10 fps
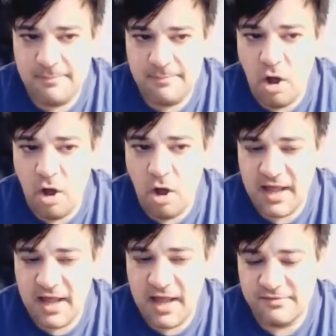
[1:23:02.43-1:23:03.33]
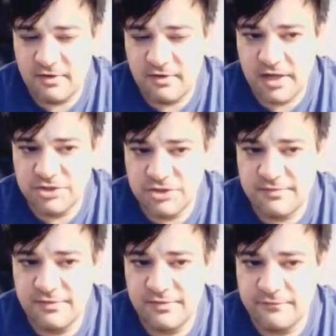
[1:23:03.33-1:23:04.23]
Sort of on SSRI
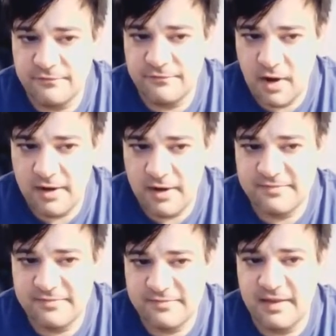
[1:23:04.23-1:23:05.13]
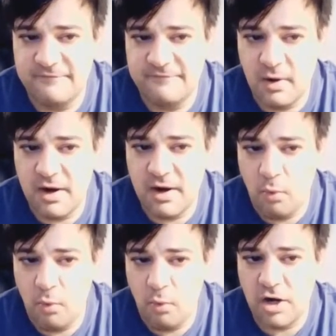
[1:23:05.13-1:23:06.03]
drugs, and those are fluoride based, and the fluoride
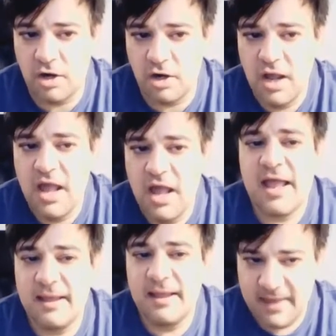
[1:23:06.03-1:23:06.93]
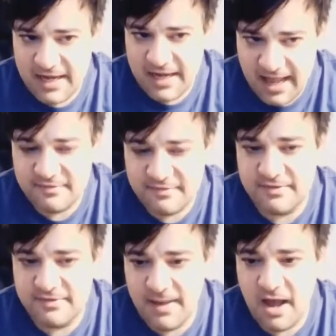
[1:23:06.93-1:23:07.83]
in the water
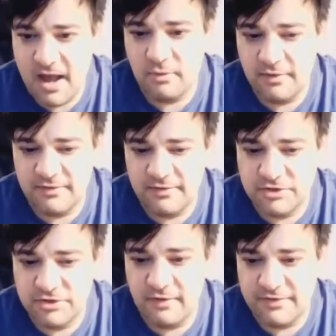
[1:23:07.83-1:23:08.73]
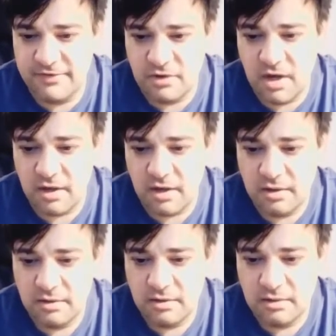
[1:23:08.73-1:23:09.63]
enhances the power of the drug.
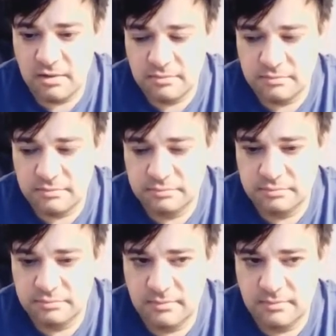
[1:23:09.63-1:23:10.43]
Yeah,